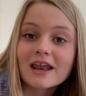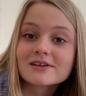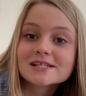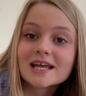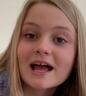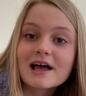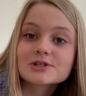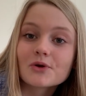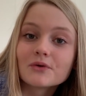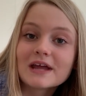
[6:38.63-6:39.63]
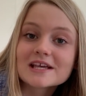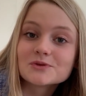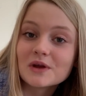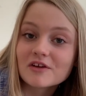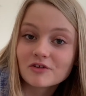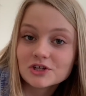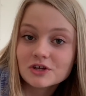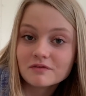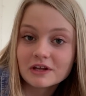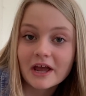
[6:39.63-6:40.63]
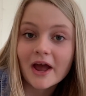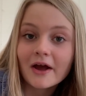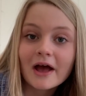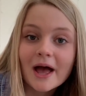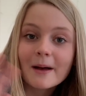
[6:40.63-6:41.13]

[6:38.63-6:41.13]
and I'll see you guys all next week for a new video.